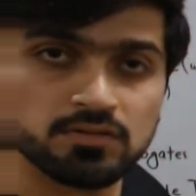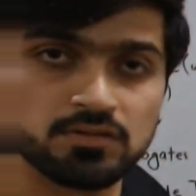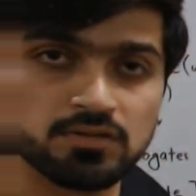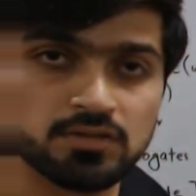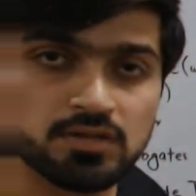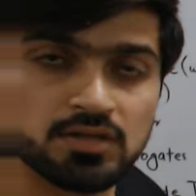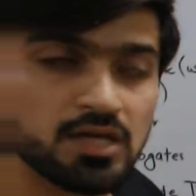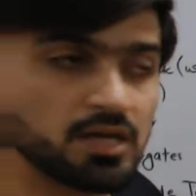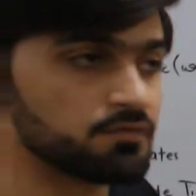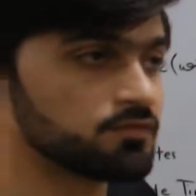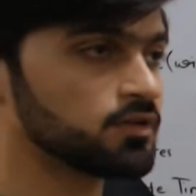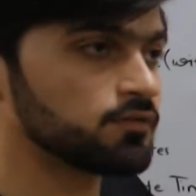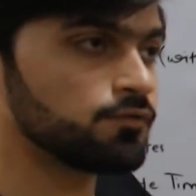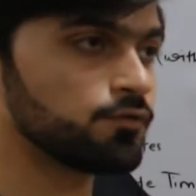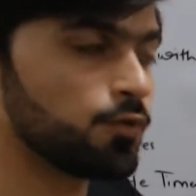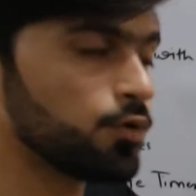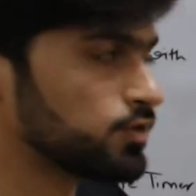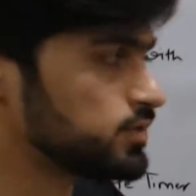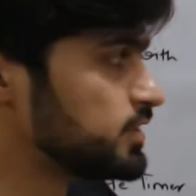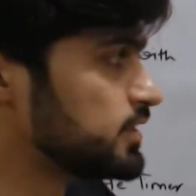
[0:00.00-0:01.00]
If the
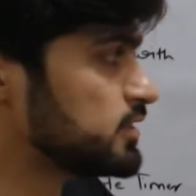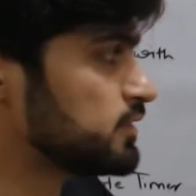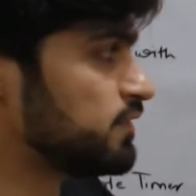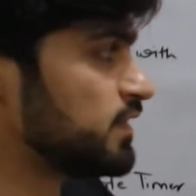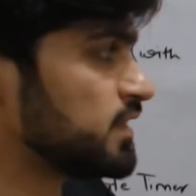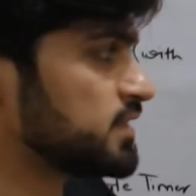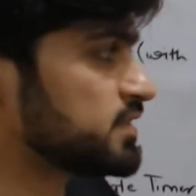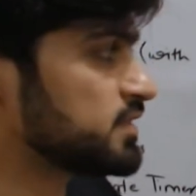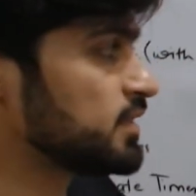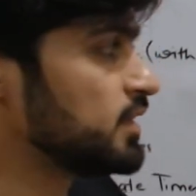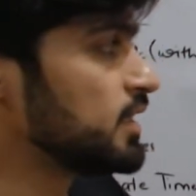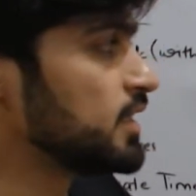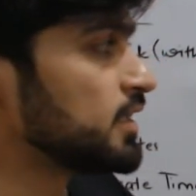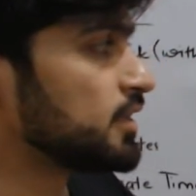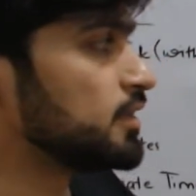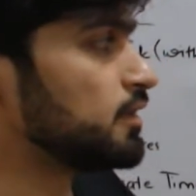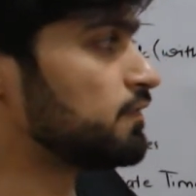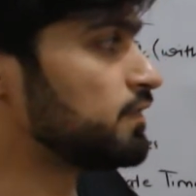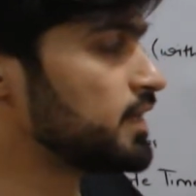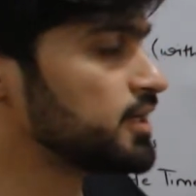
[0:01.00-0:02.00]
force is fixed,
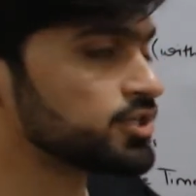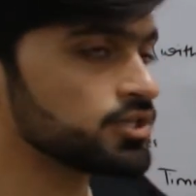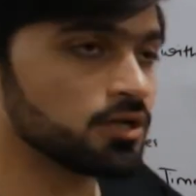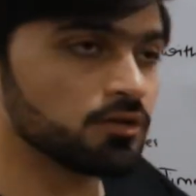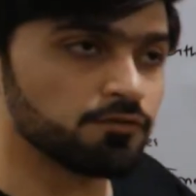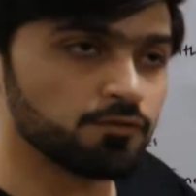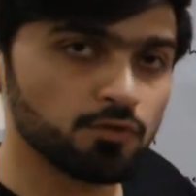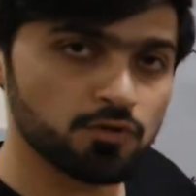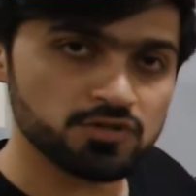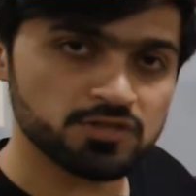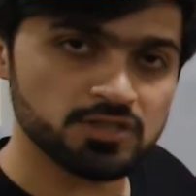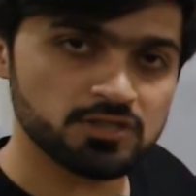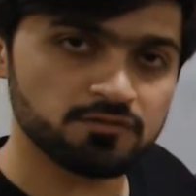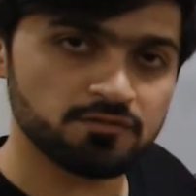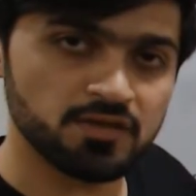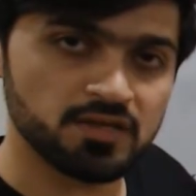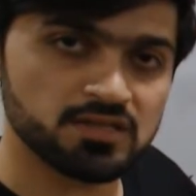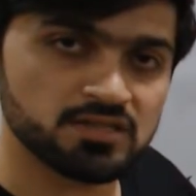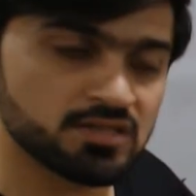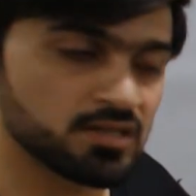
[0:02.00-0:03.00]
the frictional force is
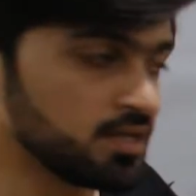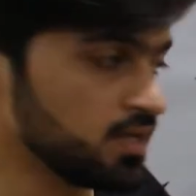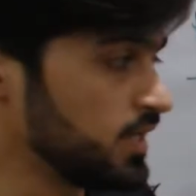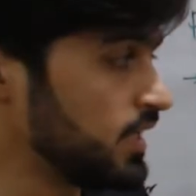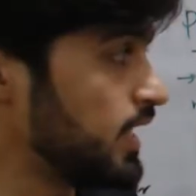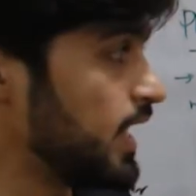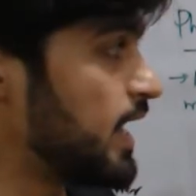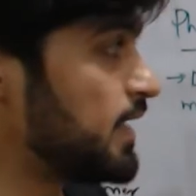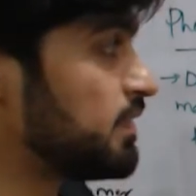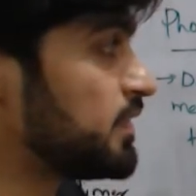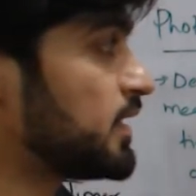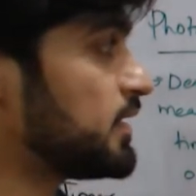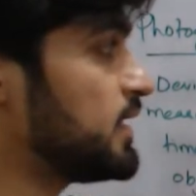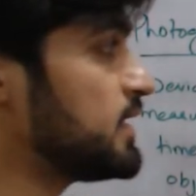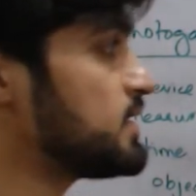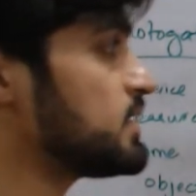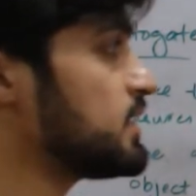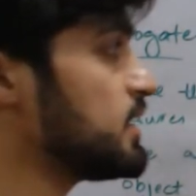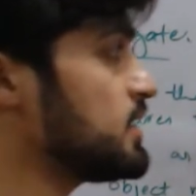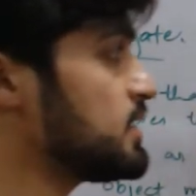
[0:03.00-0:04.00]
fixed, and the
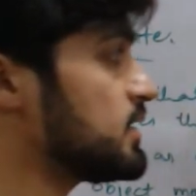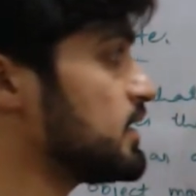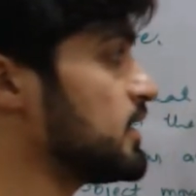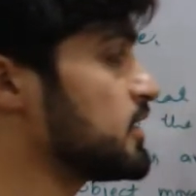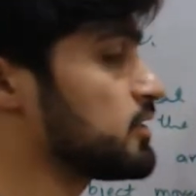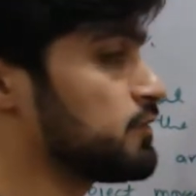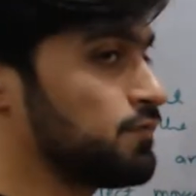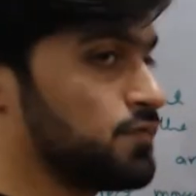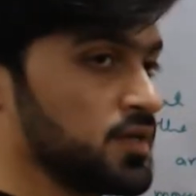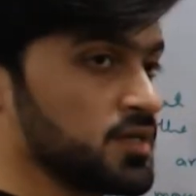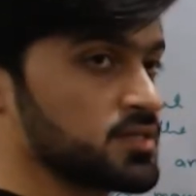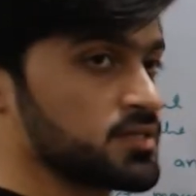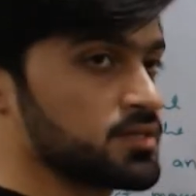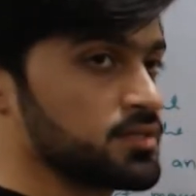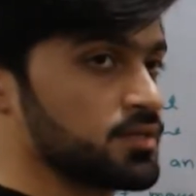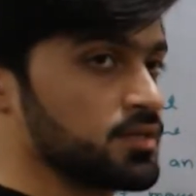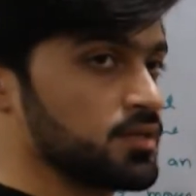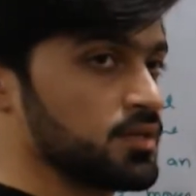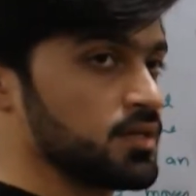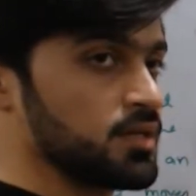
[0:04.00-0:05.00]
distance is fixed.
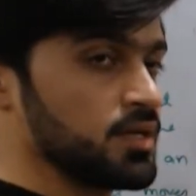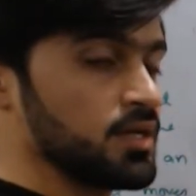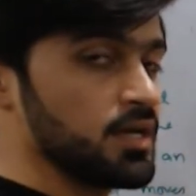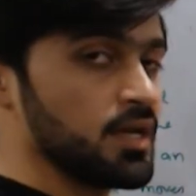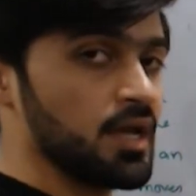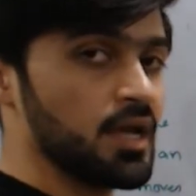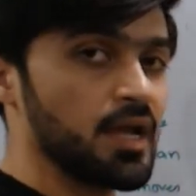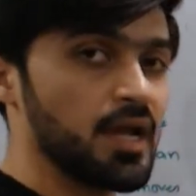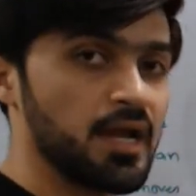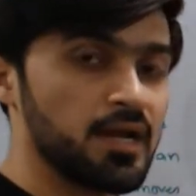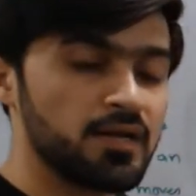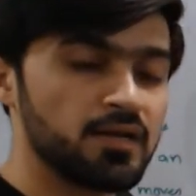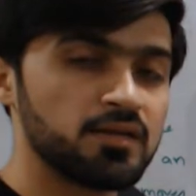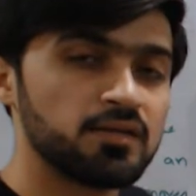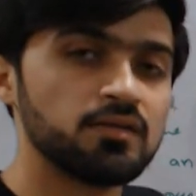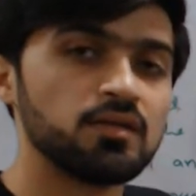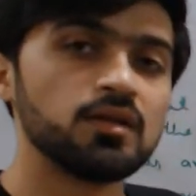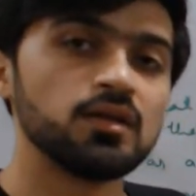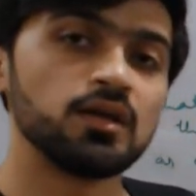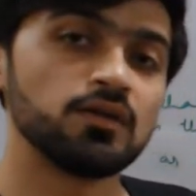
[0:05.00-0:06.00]
And
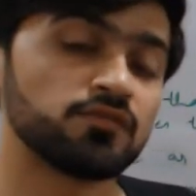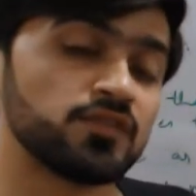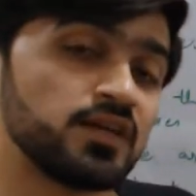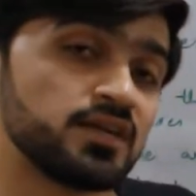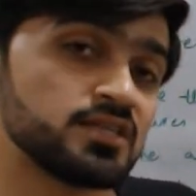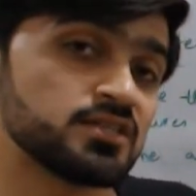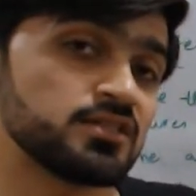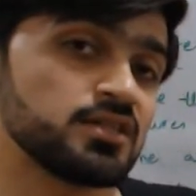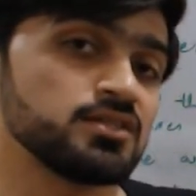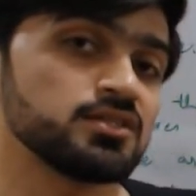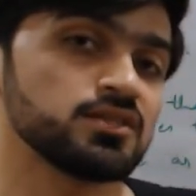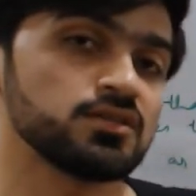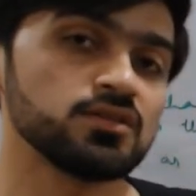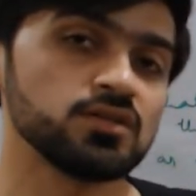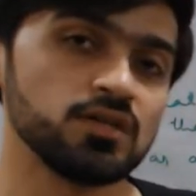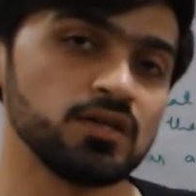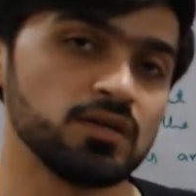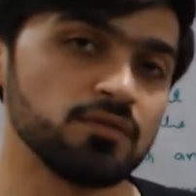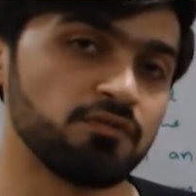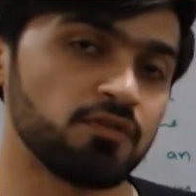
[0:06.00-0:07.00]
if the distance,
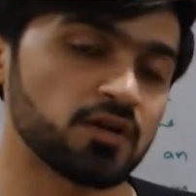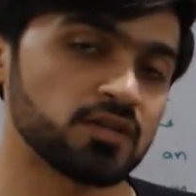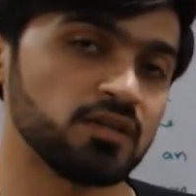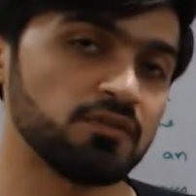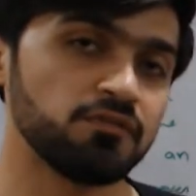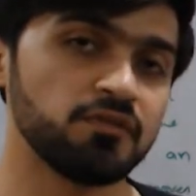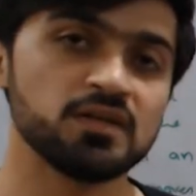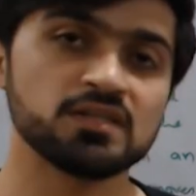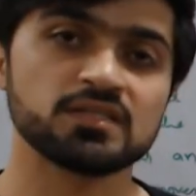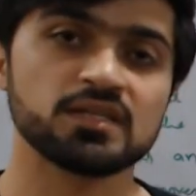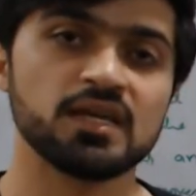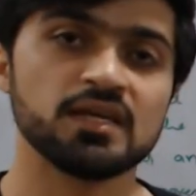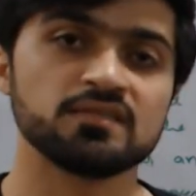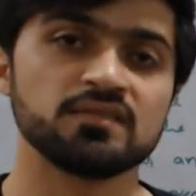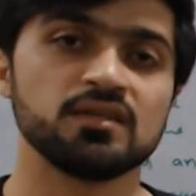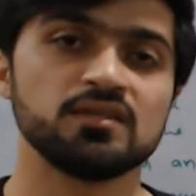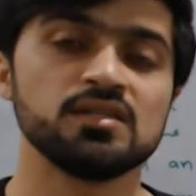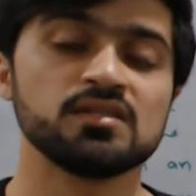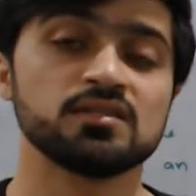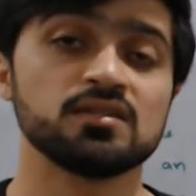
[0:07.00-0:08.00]
for the first case, the
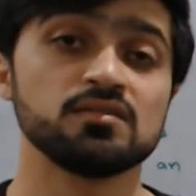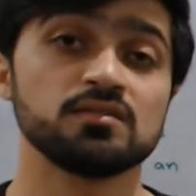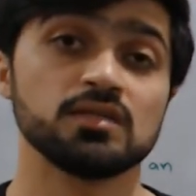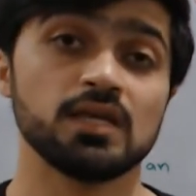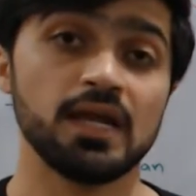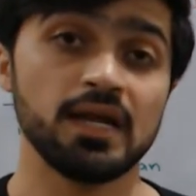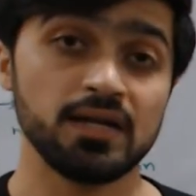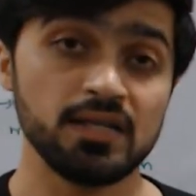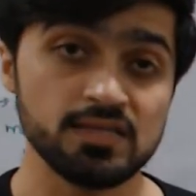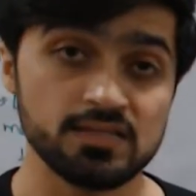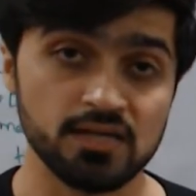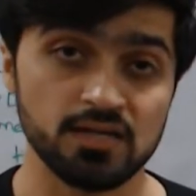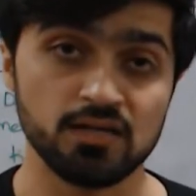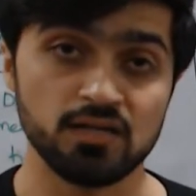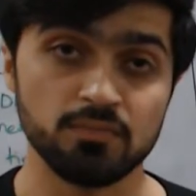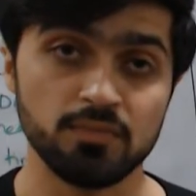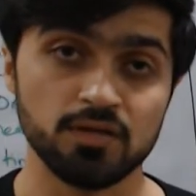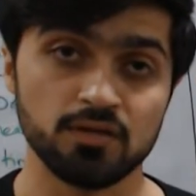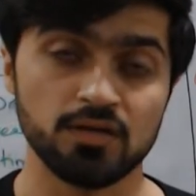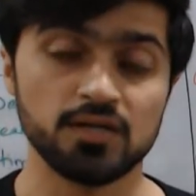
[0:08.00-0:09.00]
distance 80
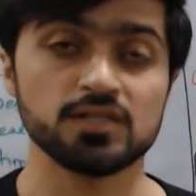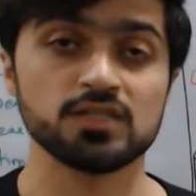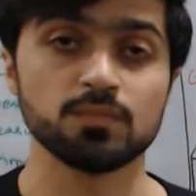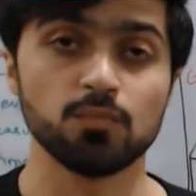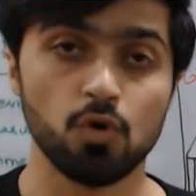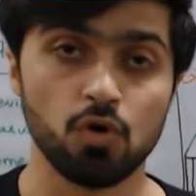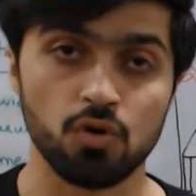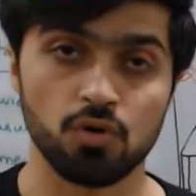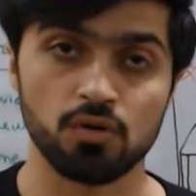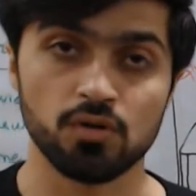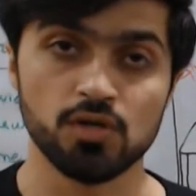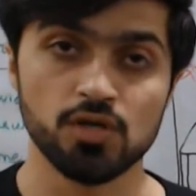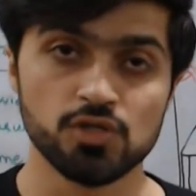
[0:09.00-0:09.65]
centimeter, it's more.